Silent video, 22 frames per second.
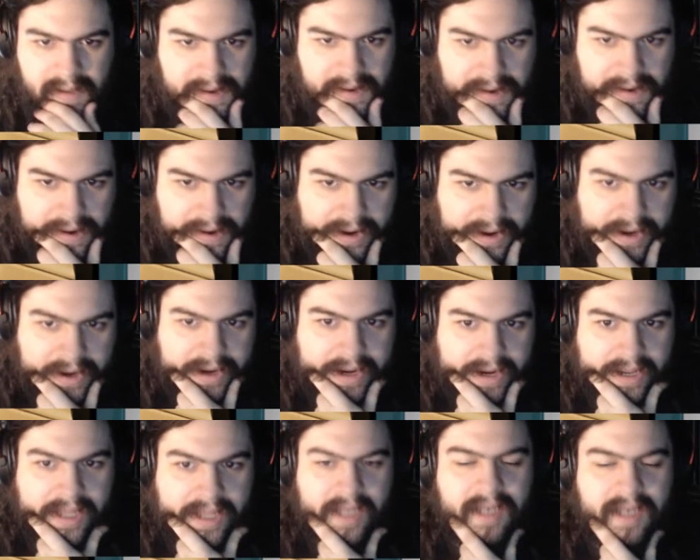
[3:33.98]

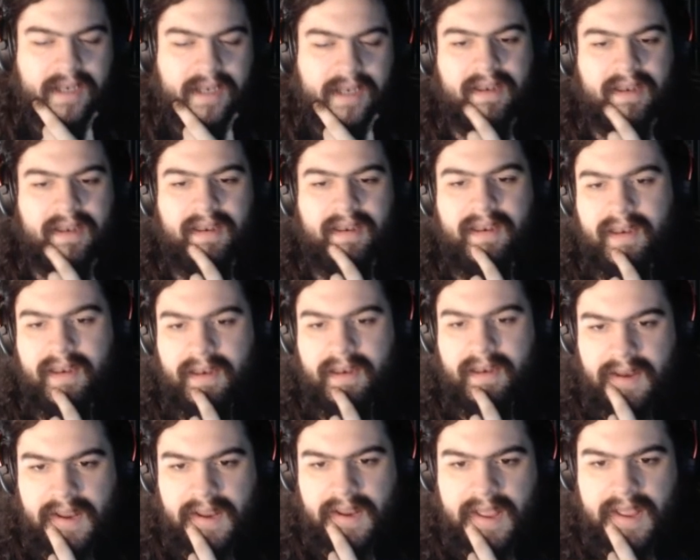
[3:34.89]
Alright.
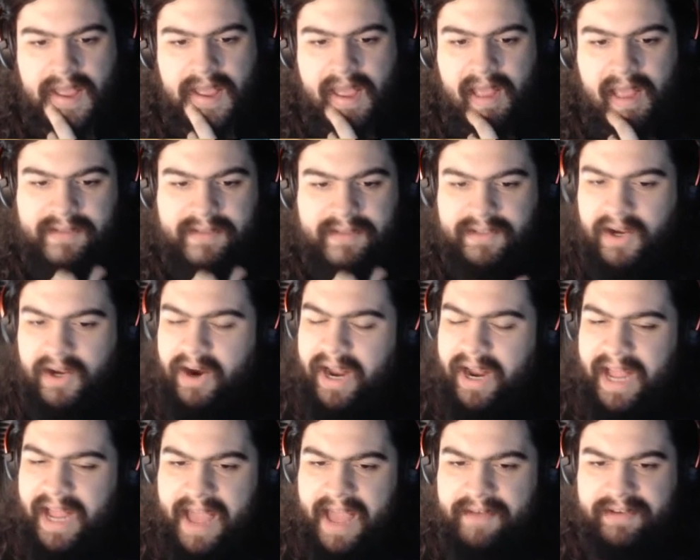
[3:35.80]
Sorry,
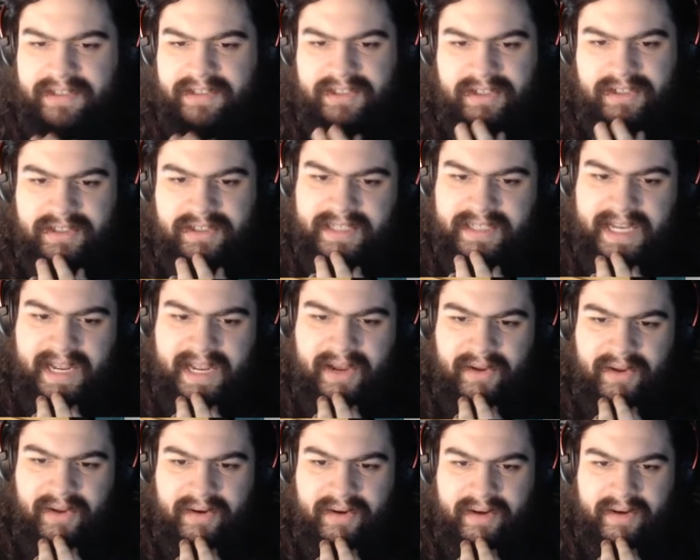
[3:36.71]
I have it turned
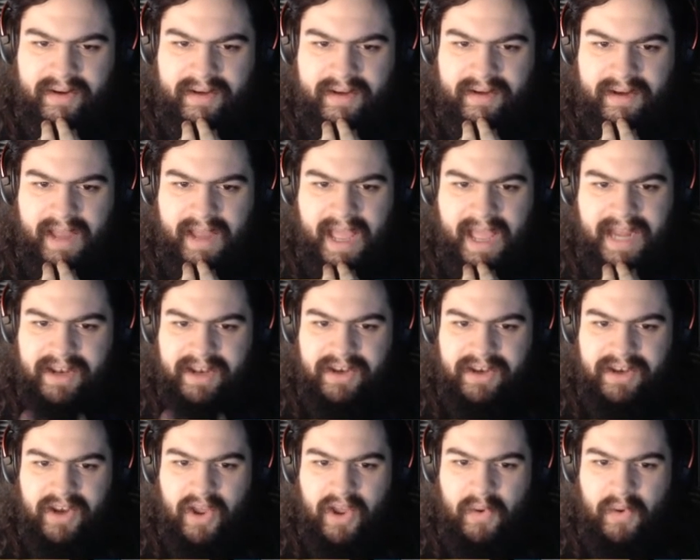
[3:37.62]
down. I
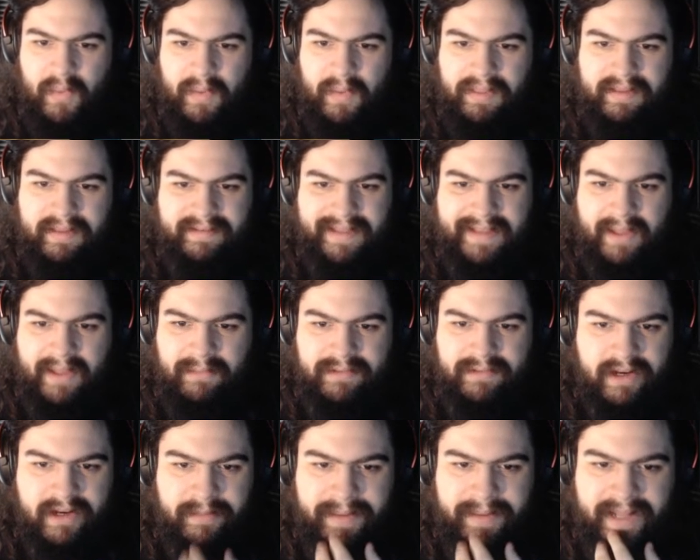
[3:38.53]
didn't know what the sound was
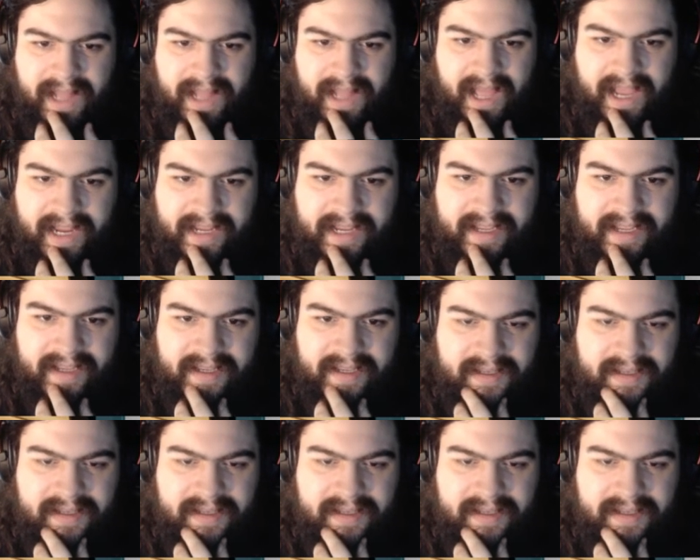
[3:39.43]
going to be like.